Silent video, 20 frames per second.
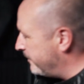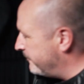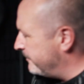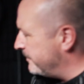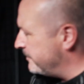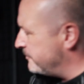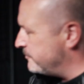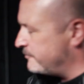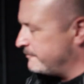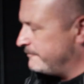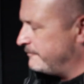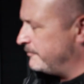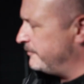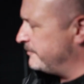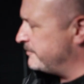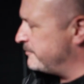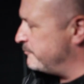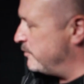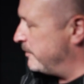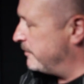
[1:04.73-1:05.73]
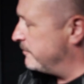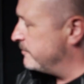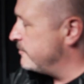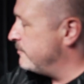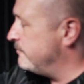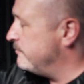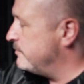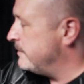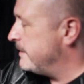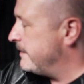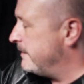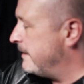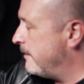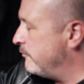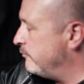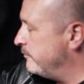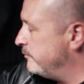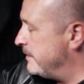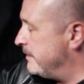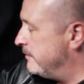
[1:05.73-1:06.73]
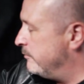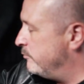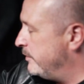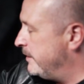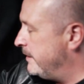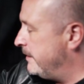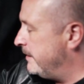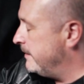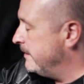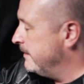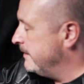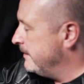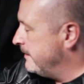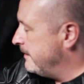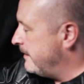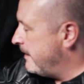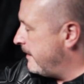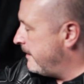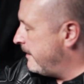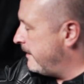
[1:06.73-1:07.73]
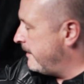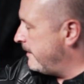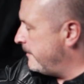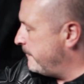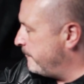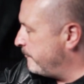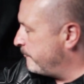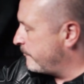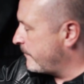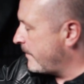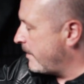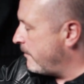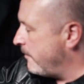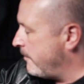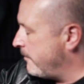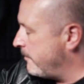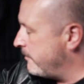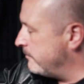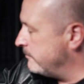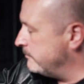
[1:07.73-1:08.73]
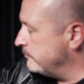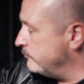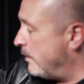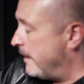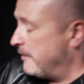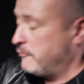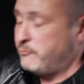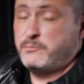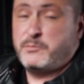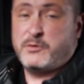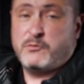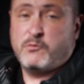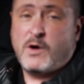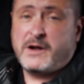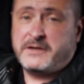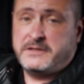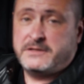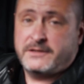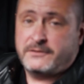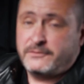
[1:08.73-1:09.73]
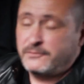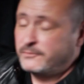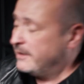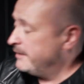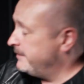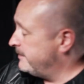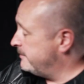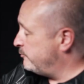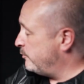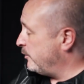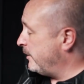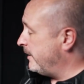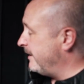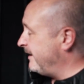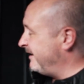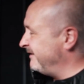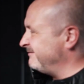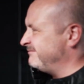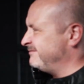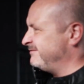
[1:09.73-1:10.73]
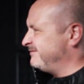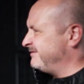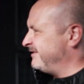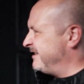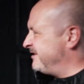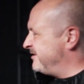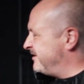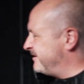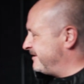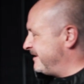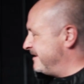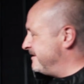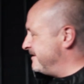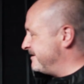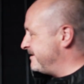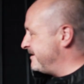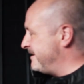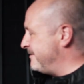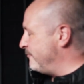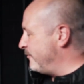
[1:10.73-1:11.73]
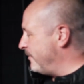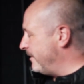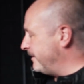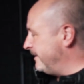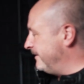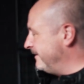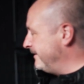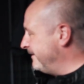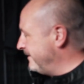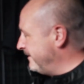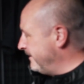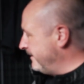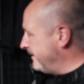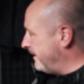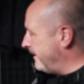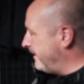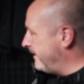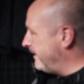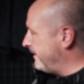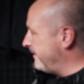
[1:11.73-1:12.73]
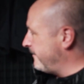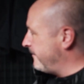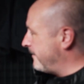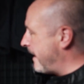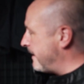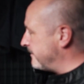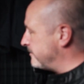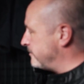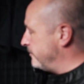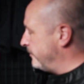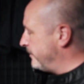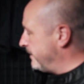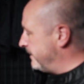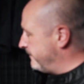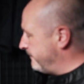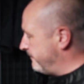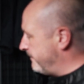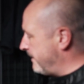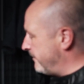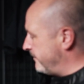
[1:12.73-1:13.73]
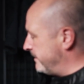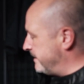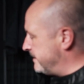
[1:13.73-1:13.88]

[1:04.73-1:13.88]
of an introvert to me, because usually that would either be, well, it would be white otherwise, but it just didn't seem right. That's looking very